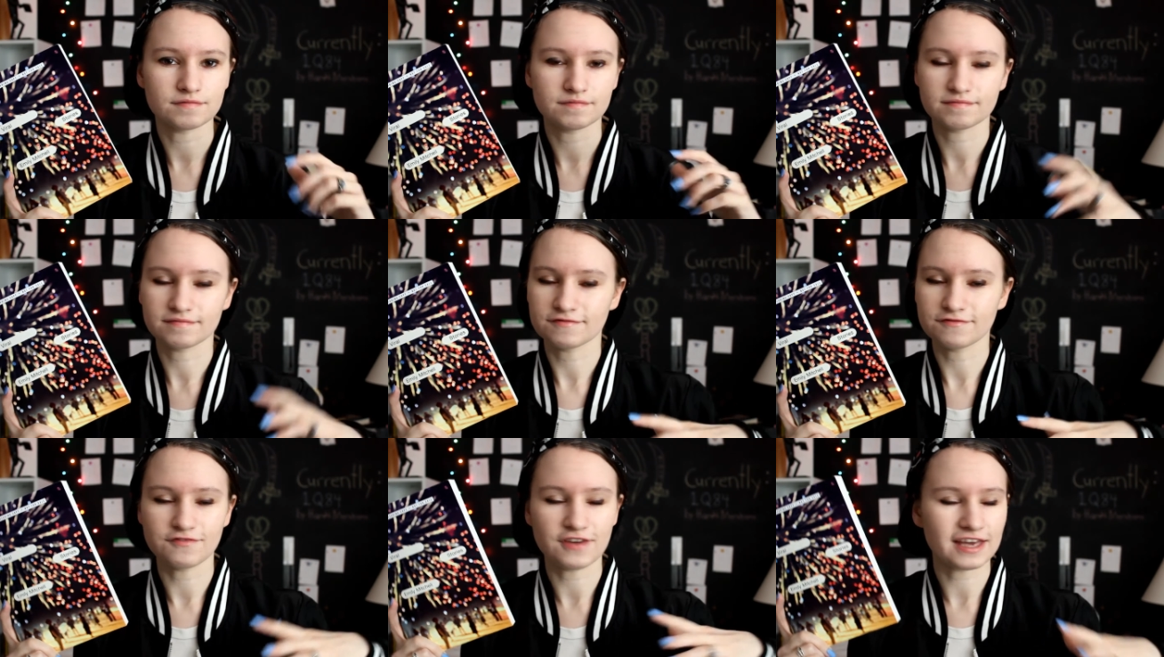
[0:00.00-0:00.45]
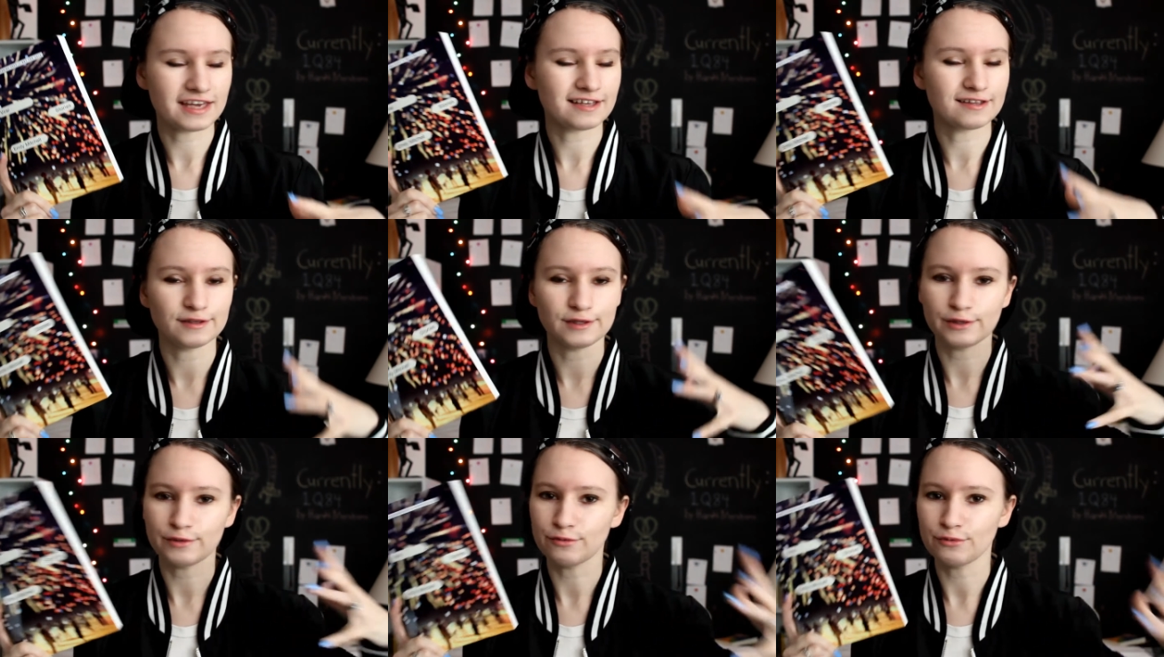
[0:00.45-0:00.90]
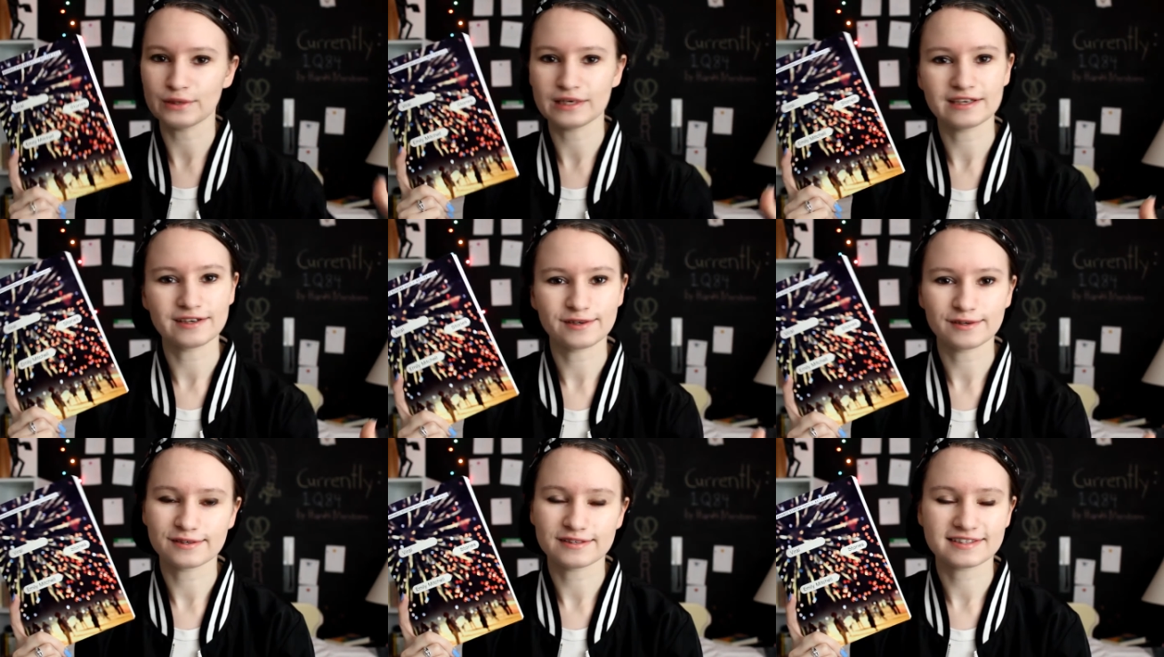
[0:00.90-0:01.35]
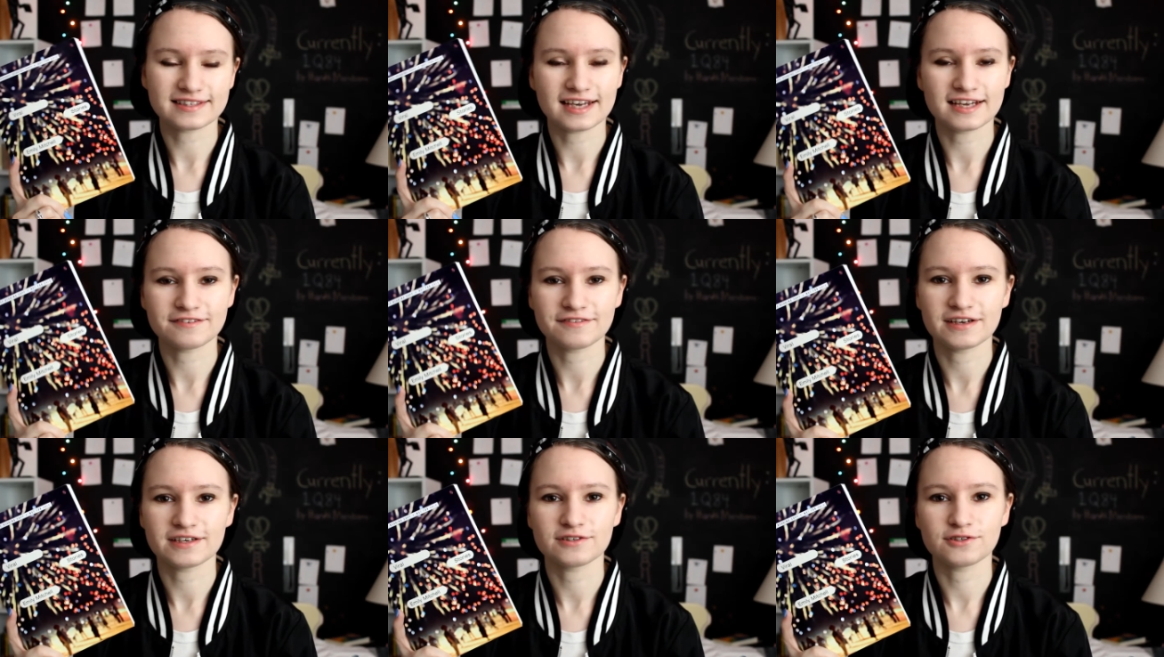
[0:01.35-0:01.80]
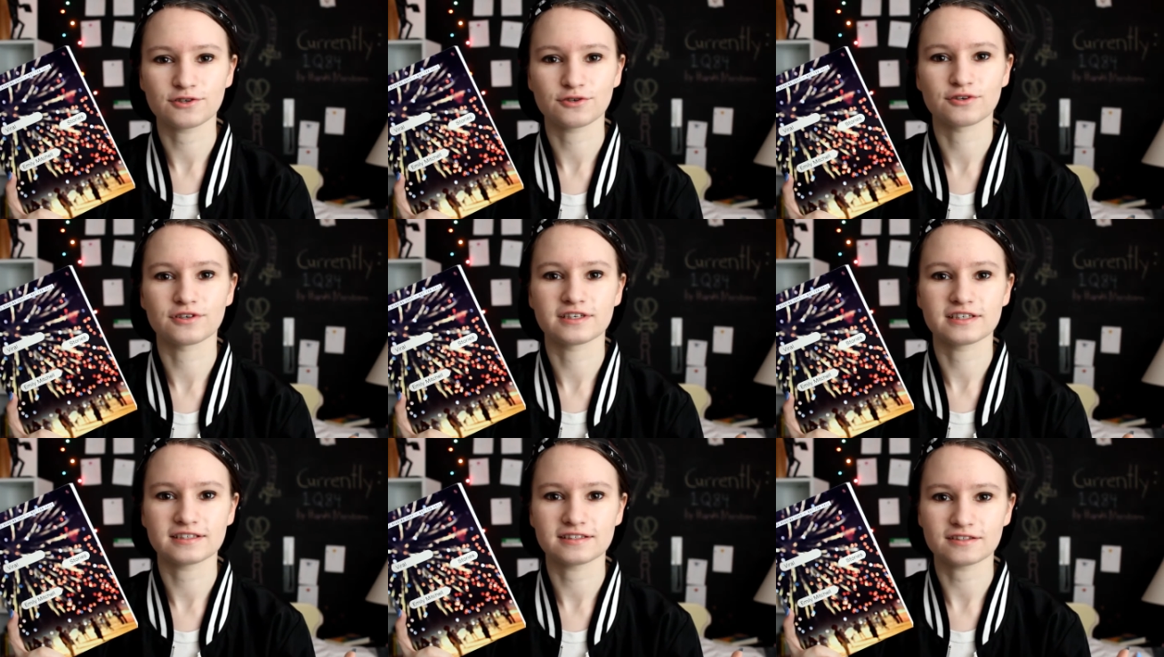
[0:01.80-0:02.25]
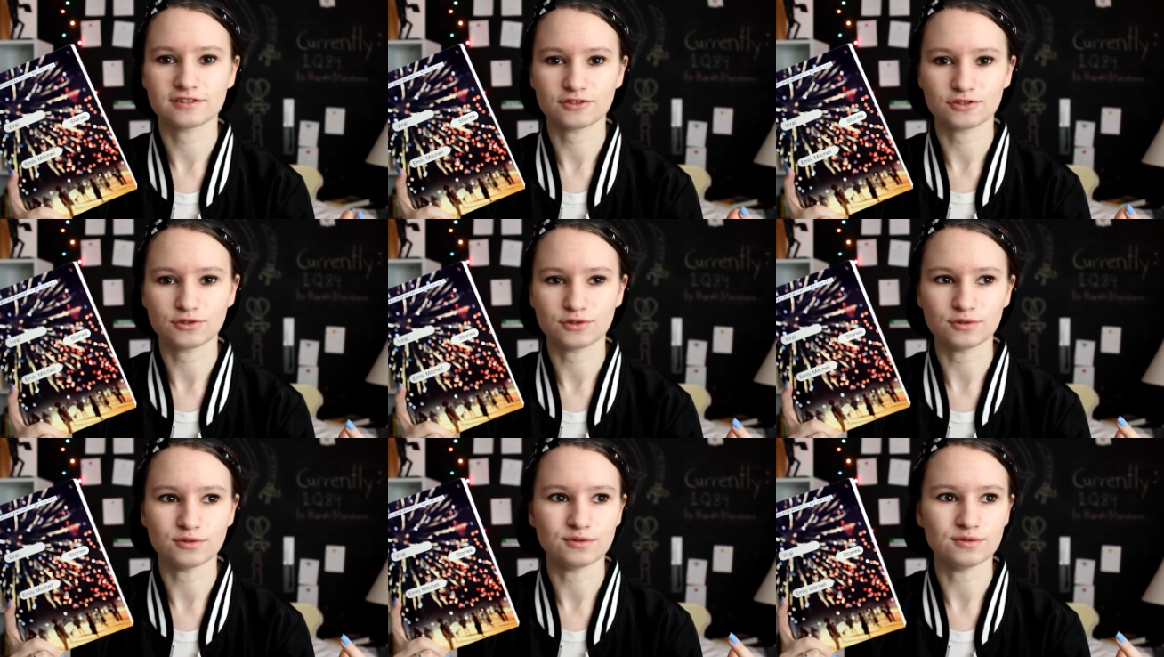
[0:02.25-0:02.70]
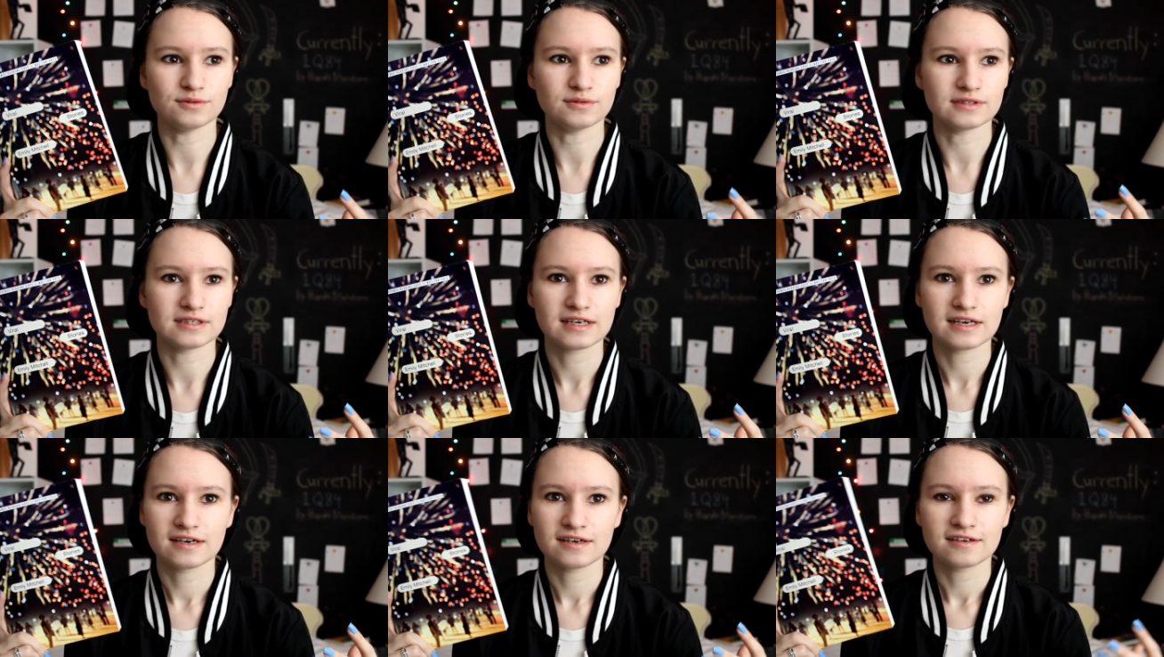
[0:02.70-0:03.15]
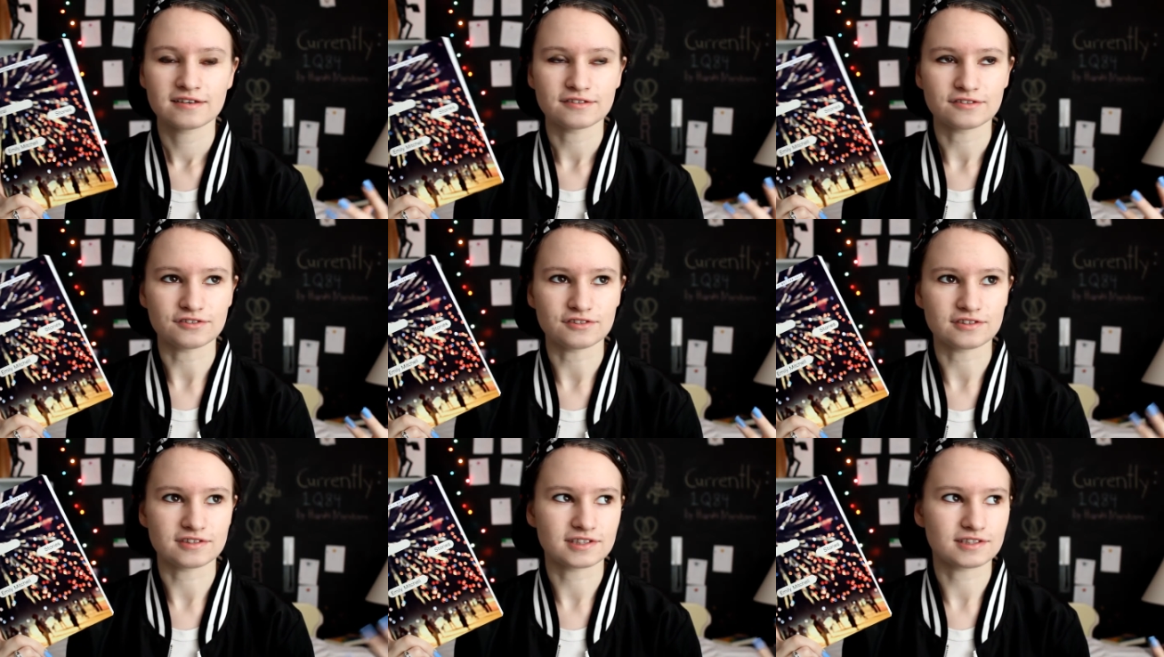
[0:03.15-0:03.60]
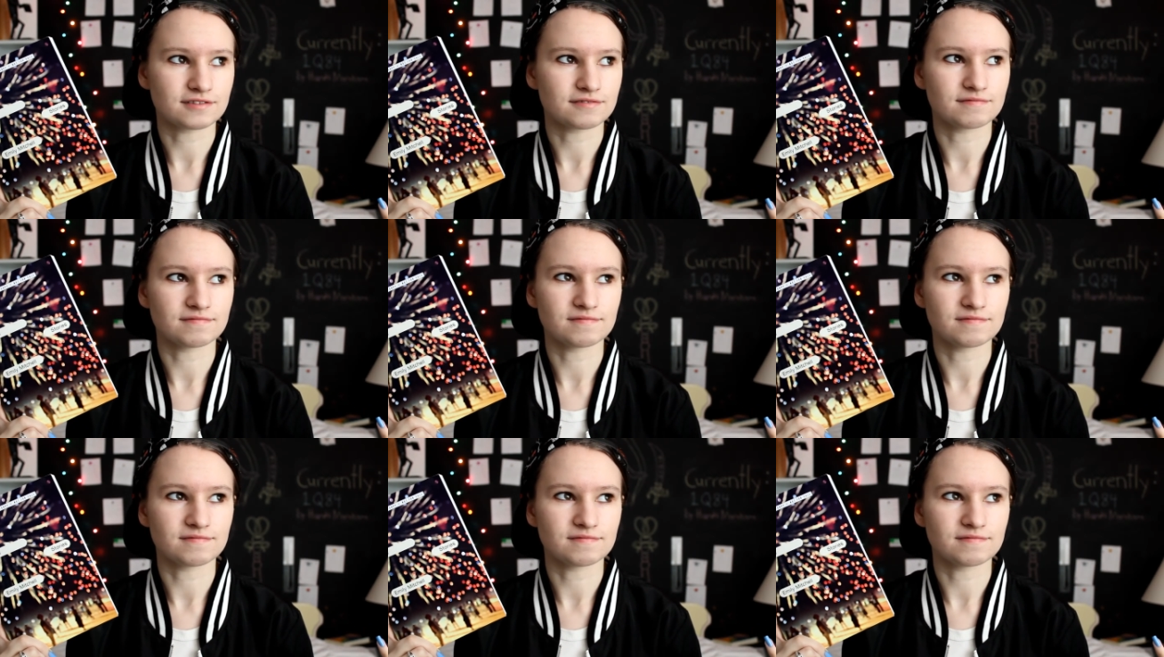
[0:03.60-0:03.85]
vaguely weird sci-fi stories to just